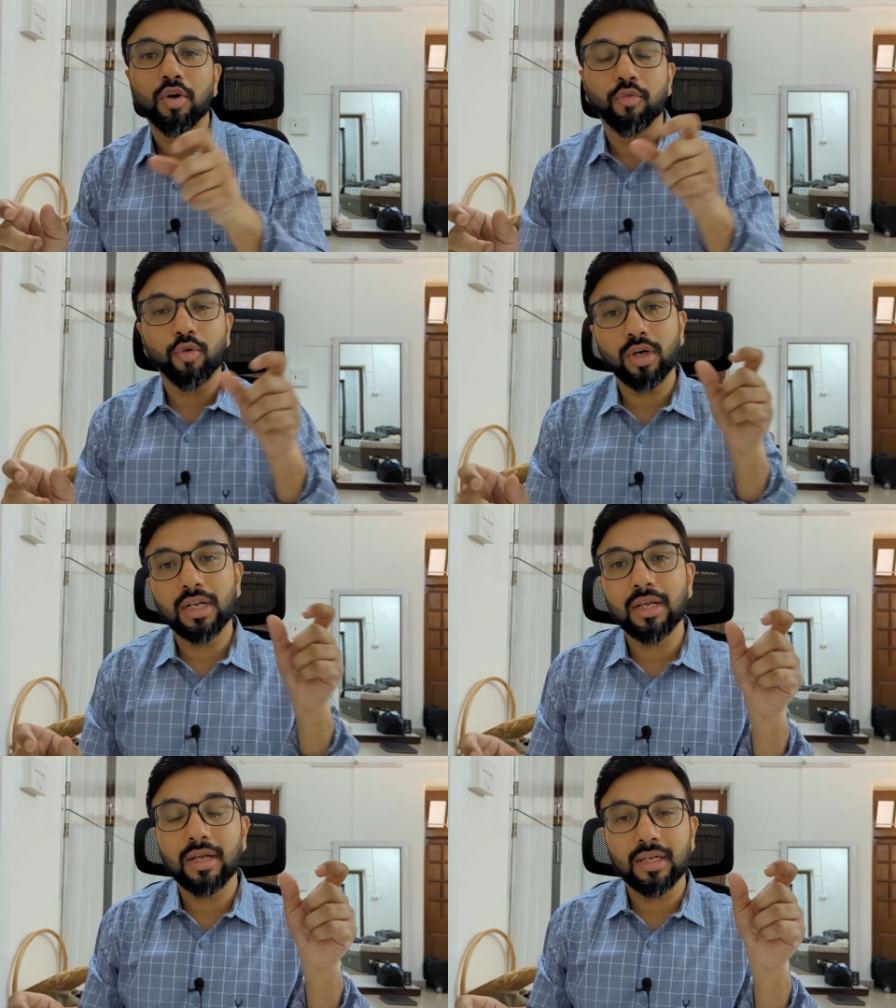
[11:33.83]
for
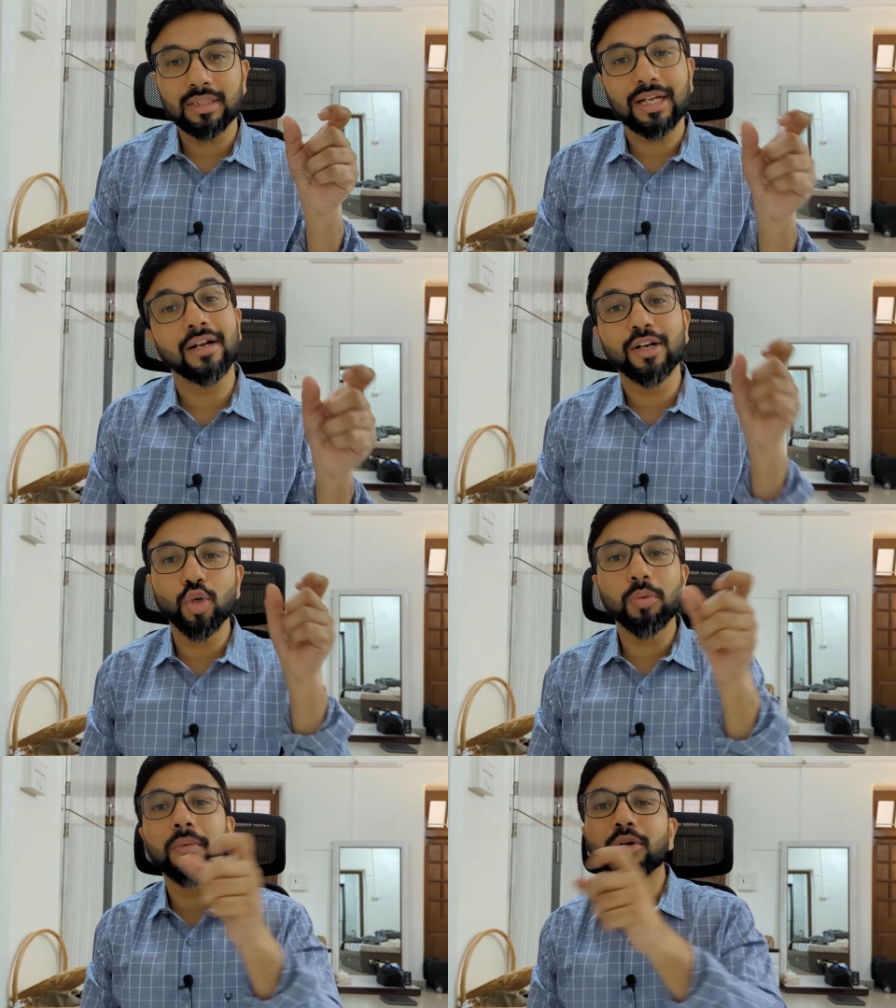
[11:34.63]
the country to
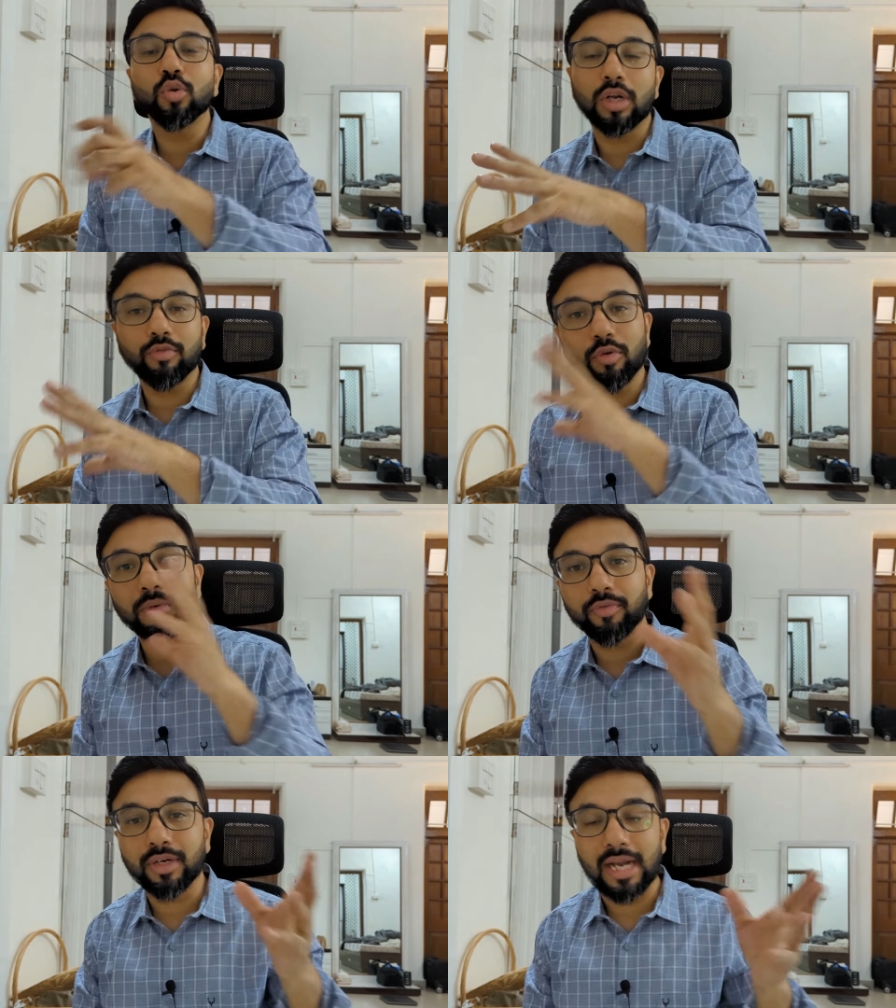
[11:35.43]
be able to run from
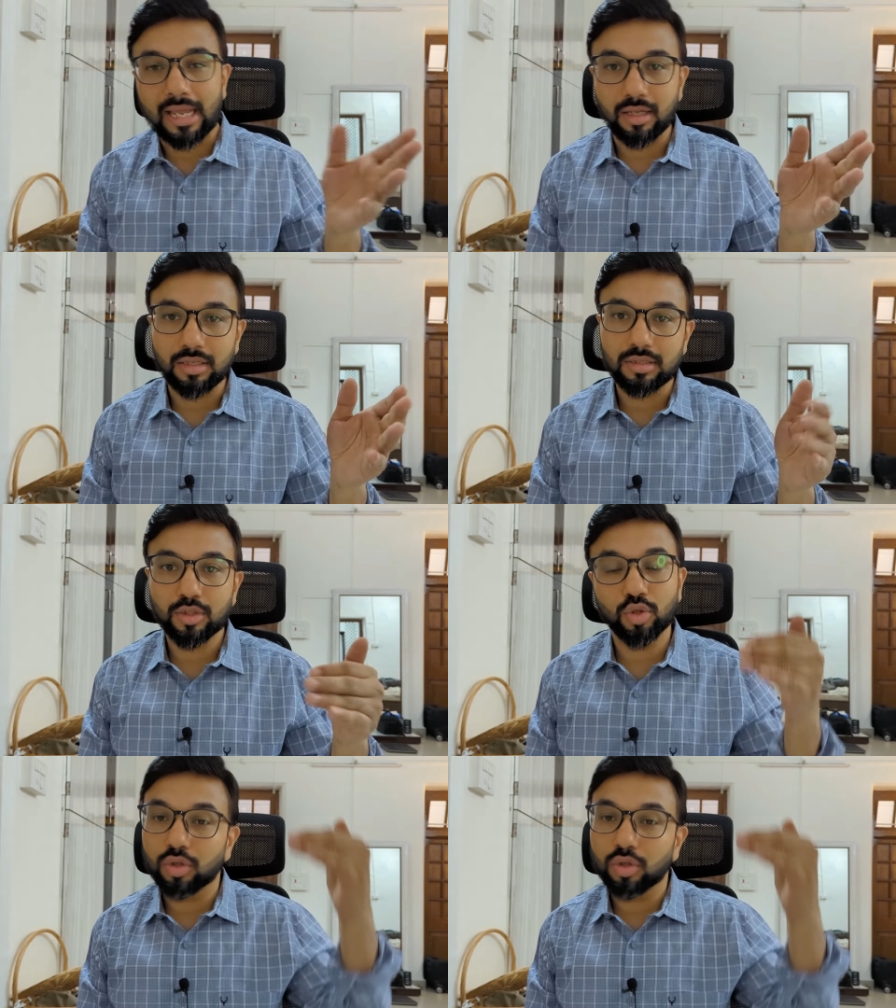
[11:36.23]
different angles.